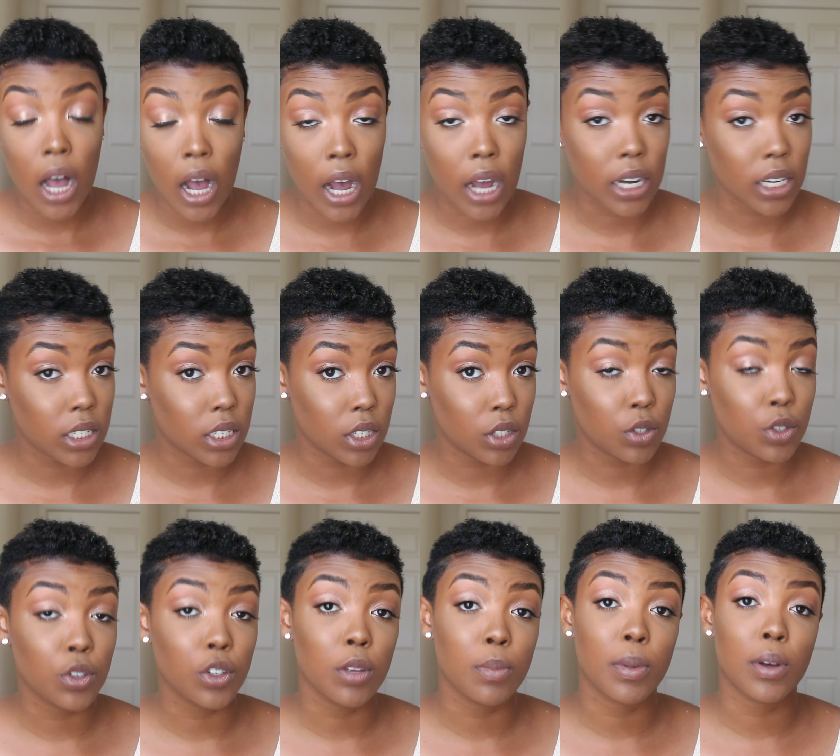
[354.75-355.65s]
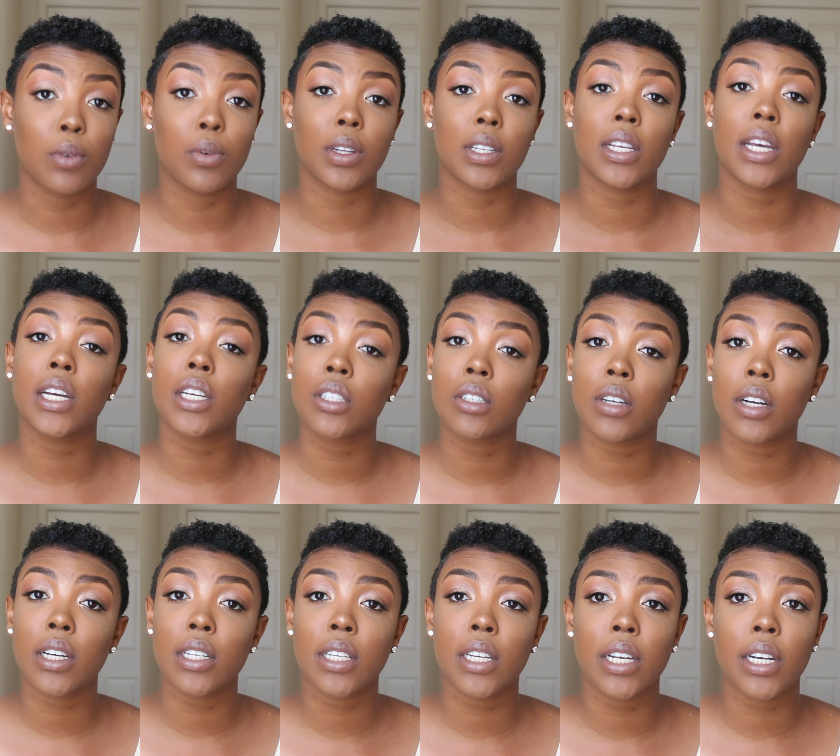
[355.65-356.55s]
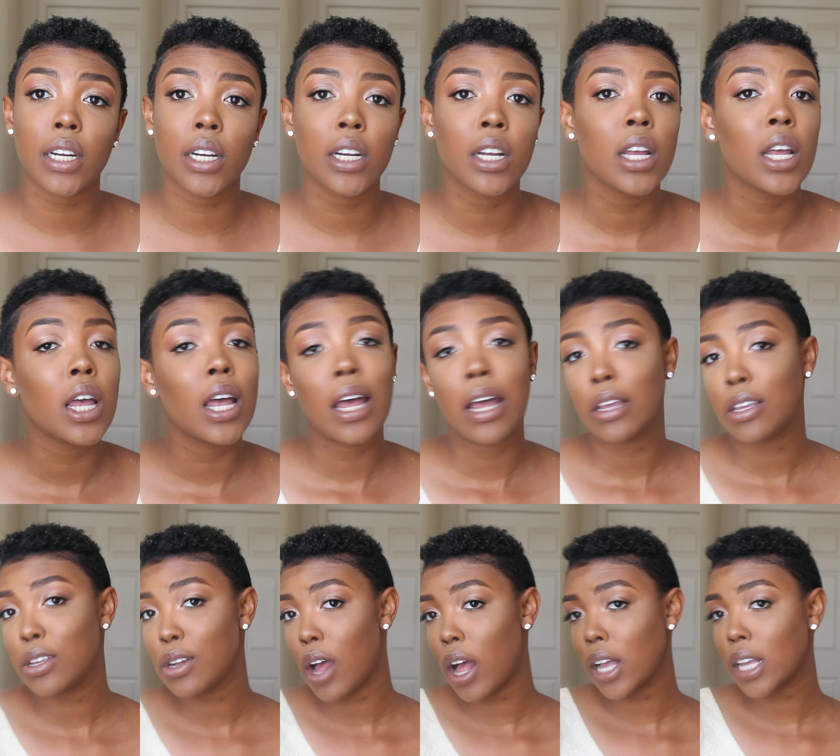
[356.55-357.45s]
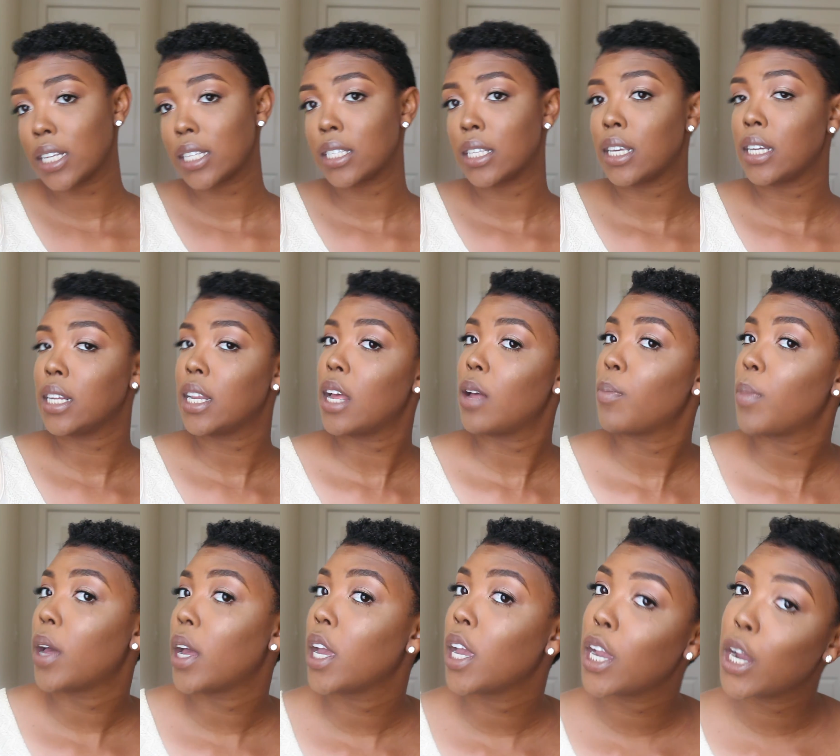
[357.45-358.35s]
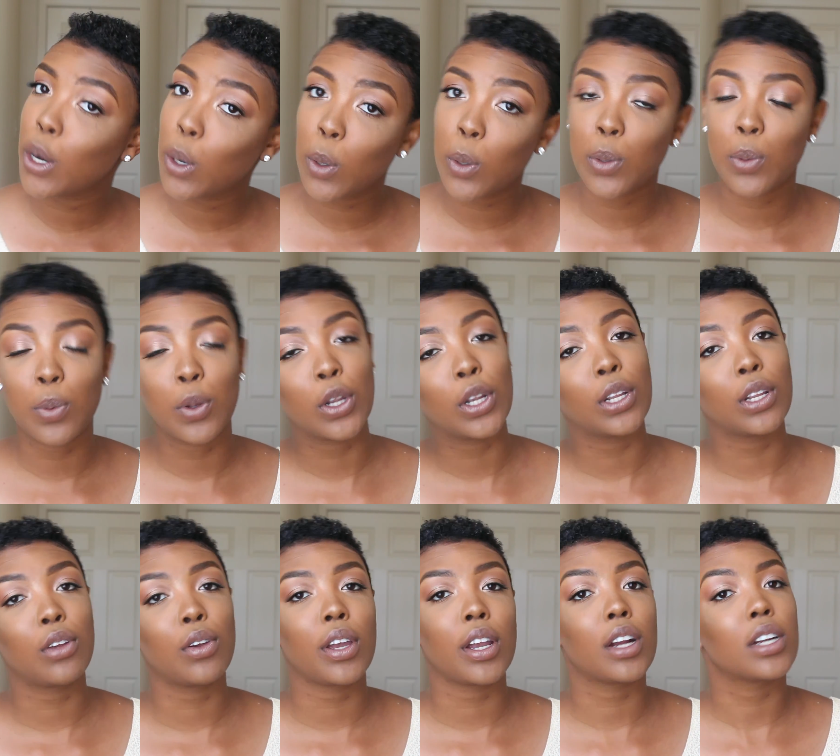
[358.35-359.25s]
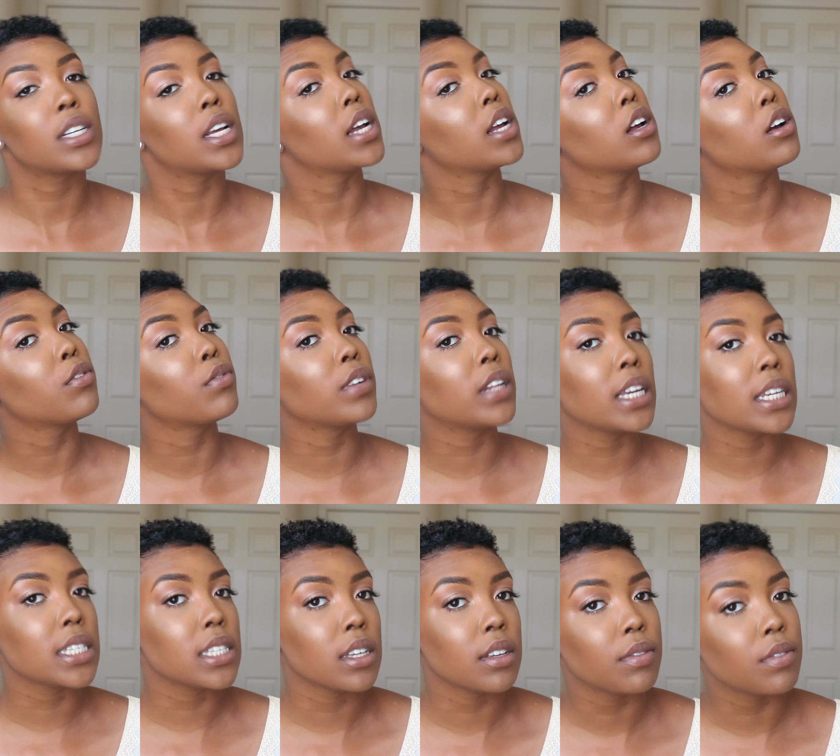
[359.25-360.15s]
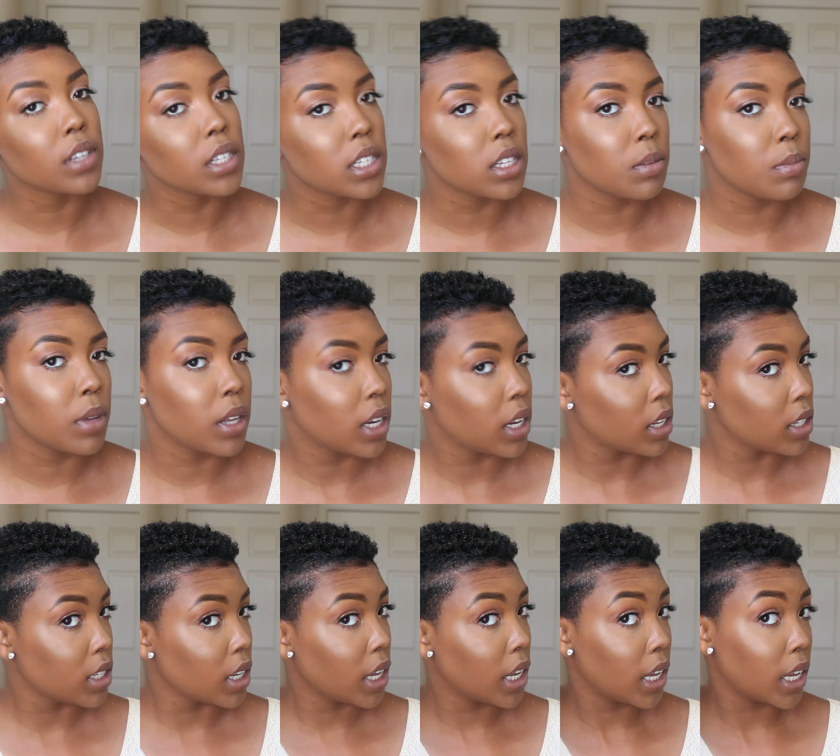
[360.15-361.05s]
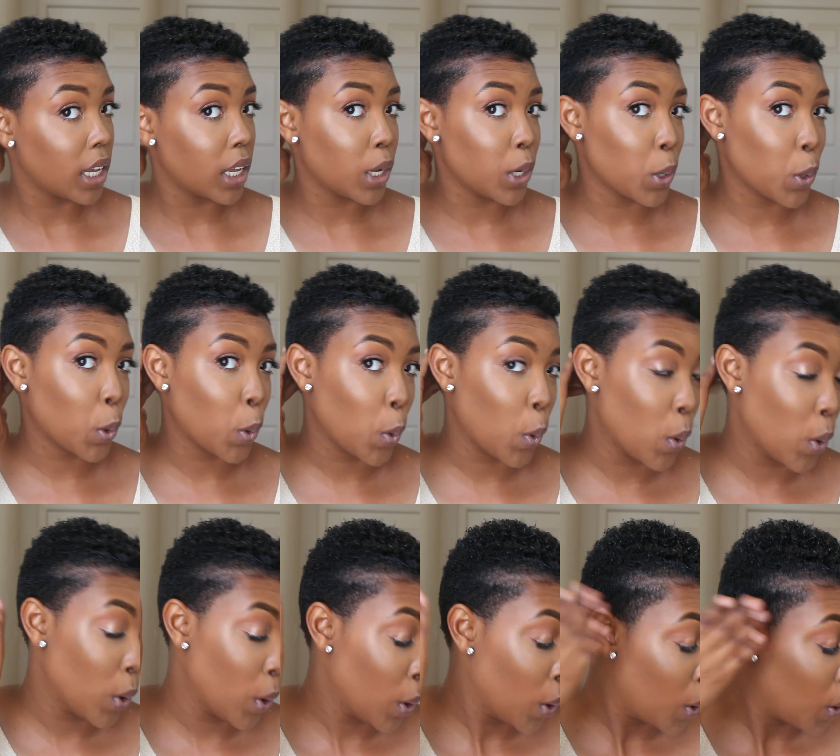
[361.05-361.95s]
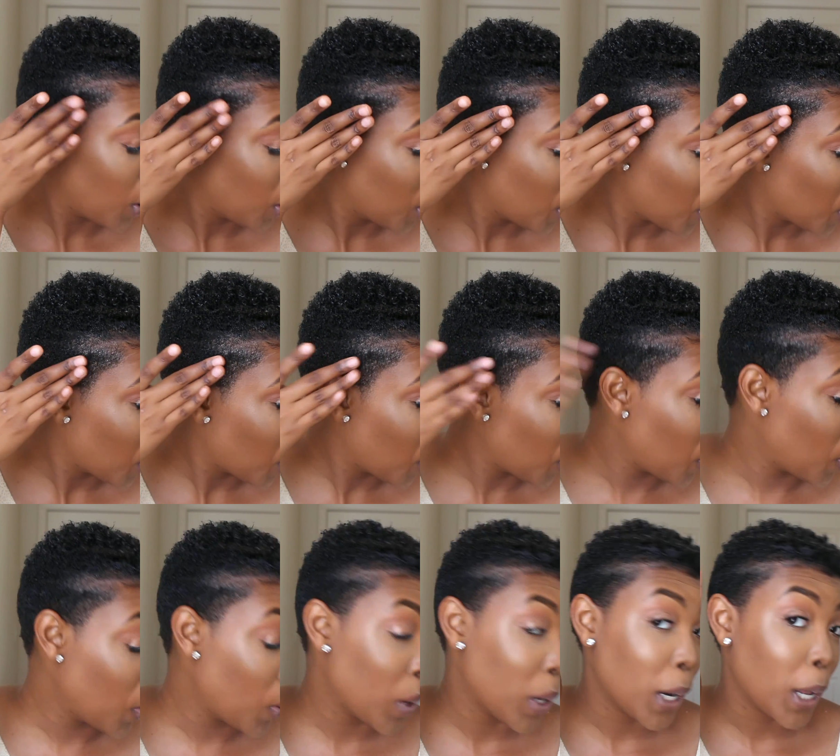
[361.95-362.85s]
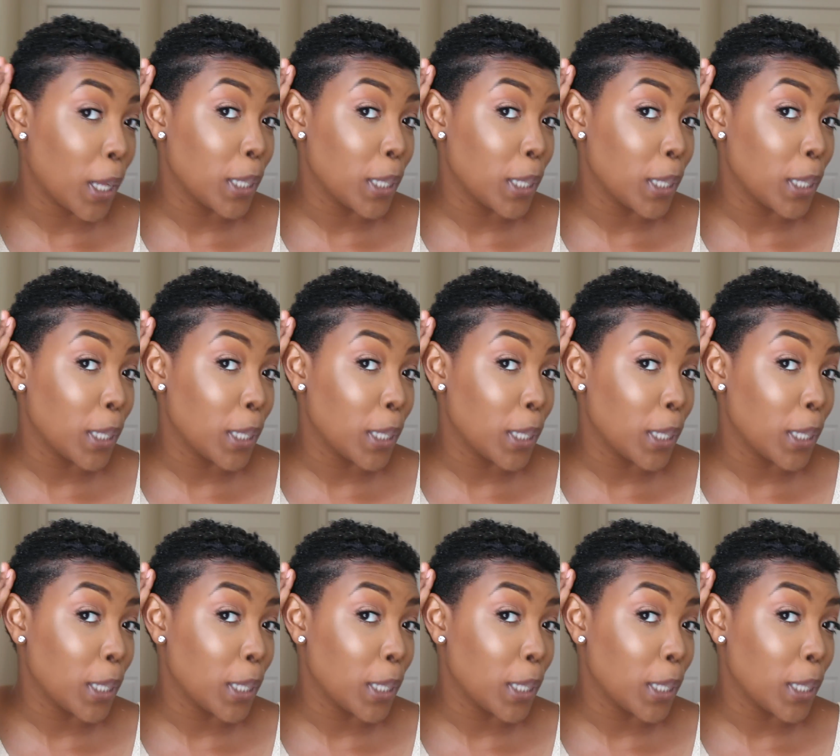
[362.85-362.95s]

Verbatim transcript: Honestly, truly. But with texturized hair, you know, I can slick down my hair, put a little hair tie on for like 10, 15 minutes, and when